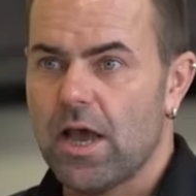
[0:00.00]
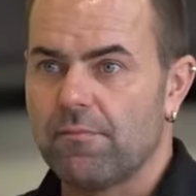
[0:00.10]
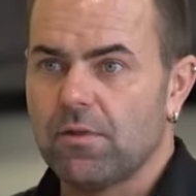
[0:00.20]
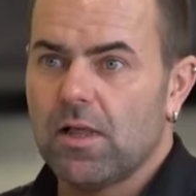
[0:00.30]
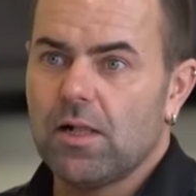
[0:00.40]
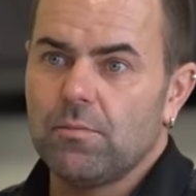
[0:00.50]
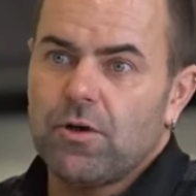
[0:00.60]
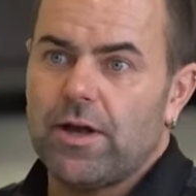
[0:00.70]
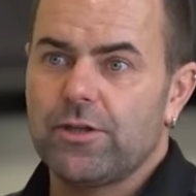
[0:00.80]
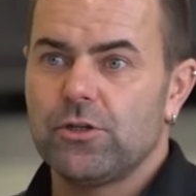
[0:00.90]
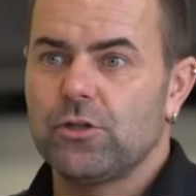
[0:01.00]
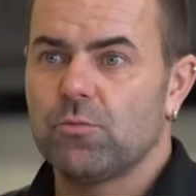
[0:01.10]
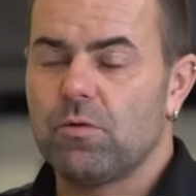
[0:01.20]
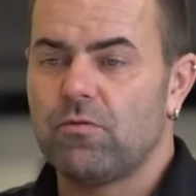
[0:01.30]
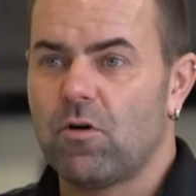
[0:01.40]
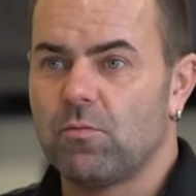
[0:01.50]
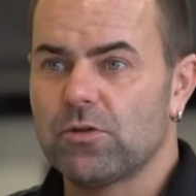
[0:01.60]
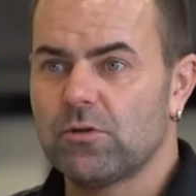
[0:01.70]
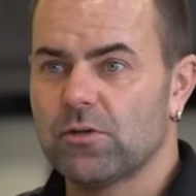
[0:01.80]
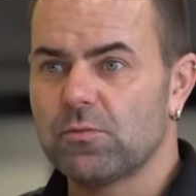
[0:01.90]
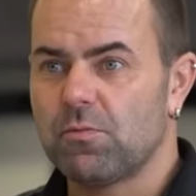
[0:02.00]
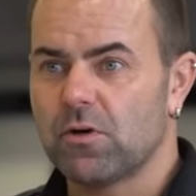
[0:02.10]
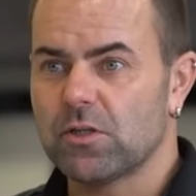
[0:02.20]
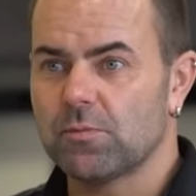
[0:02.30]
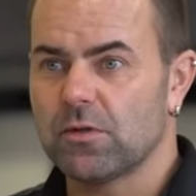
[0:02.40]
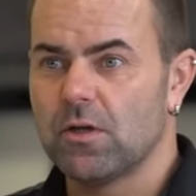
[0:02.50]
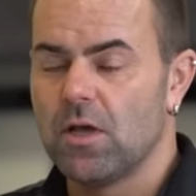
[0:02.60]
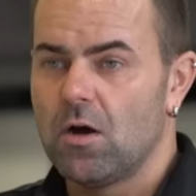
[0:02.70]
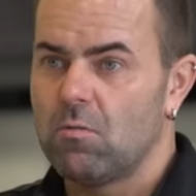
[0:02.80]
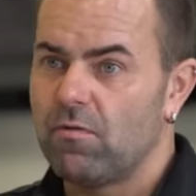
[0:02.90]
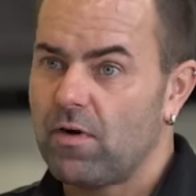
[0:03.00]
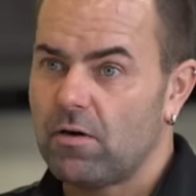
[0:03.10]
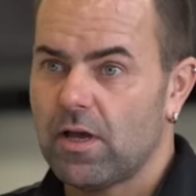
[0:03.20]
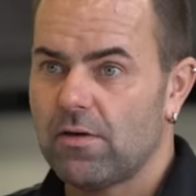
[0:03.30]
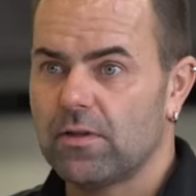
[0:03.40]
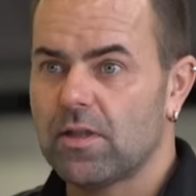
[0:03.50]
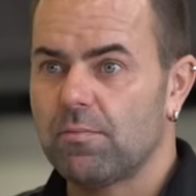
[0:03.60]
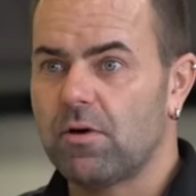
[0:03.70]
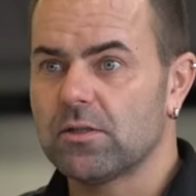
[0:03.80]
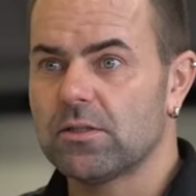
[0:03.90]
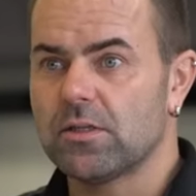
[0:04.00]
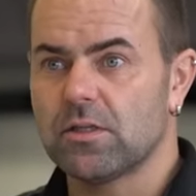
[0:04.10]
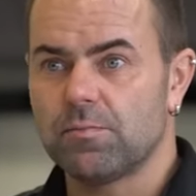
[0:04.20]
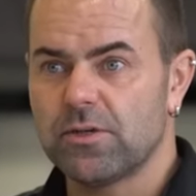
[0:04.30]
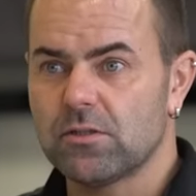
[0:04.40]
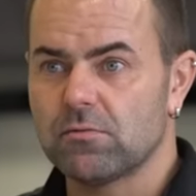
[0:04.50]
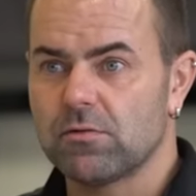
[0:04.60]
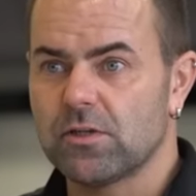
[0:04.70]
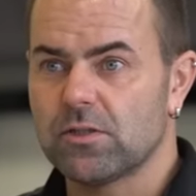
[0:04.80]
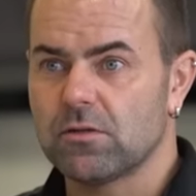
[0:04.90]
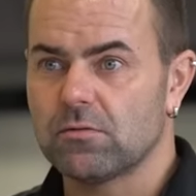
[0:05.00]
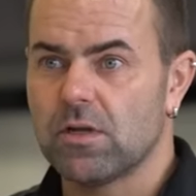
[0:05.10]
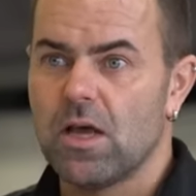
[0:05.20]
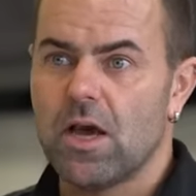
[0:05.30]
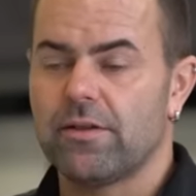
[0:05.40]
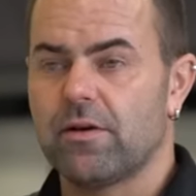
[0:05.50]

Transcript: and will help your engine to perform as good as possible without having deposits at the piston ring zone, at